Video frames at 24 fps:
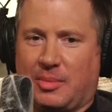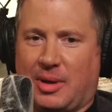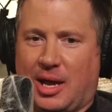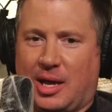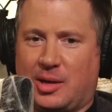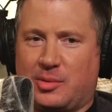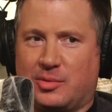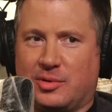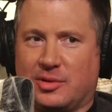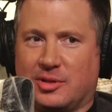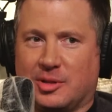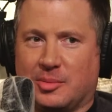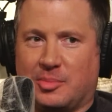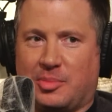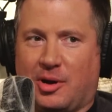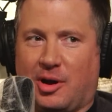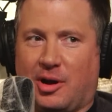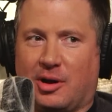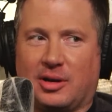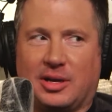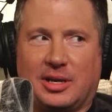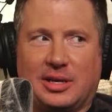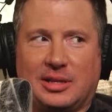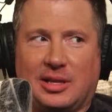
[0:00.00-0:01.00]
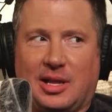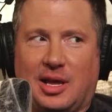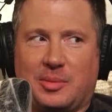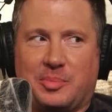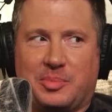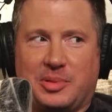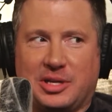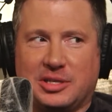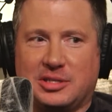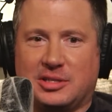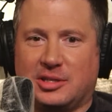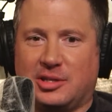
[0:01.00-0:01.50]
man, were in the parking lot
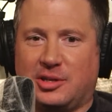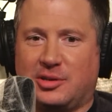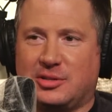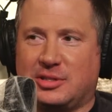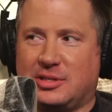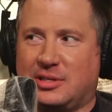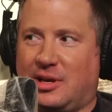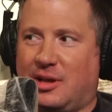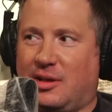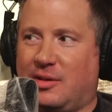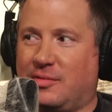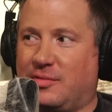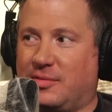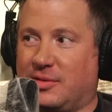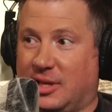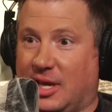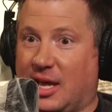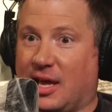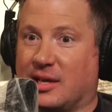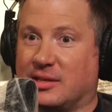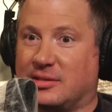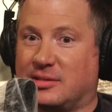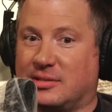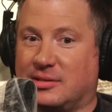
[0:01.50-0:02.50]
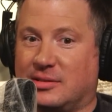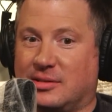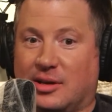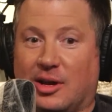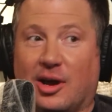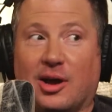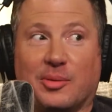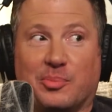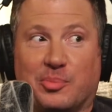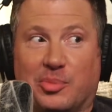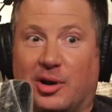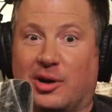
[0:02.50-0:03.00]
pissing yourself? Yes.
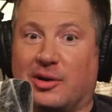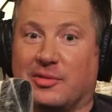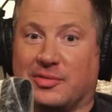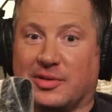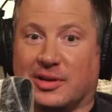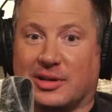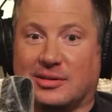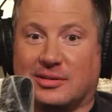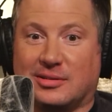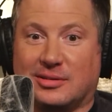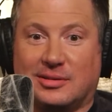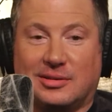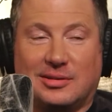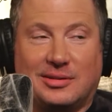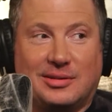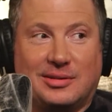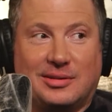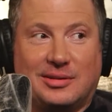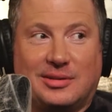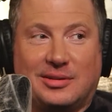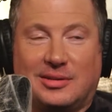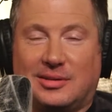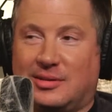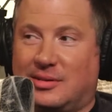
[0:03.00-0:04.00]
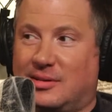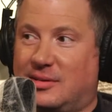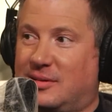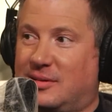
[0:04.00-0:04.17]
Uh, perfect. Okay.